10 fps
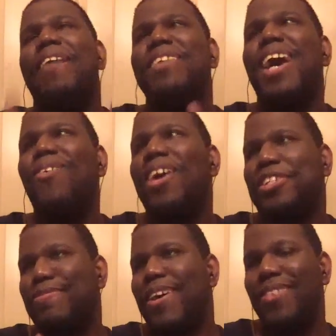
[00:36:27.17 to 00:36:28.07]
have not watched
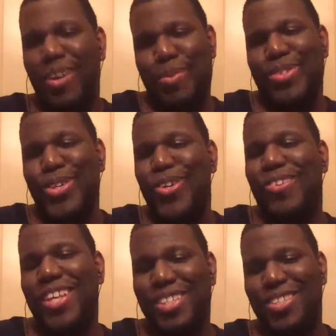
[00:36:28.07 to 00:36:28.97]
the final episode
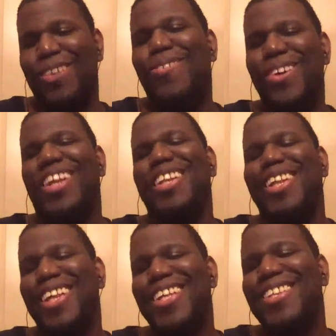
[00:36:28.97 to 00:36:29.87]
because I don't want it to
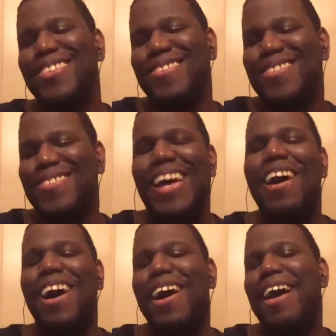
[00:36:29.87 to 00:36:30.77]
end.
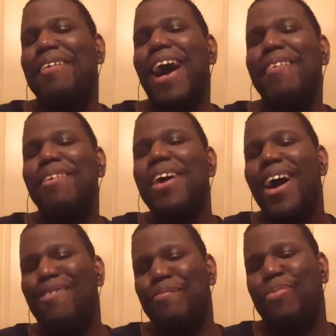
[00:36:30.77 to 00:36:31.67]

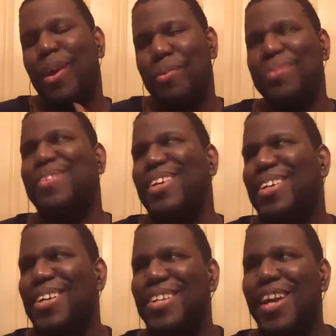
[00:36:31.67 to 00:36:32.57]
I've purposely
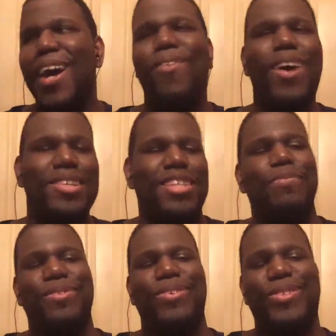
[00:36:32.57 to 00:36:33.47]
not watched
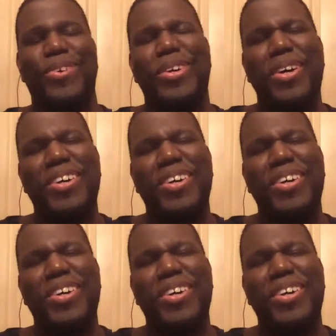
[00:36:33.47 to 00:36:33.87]
episode 12.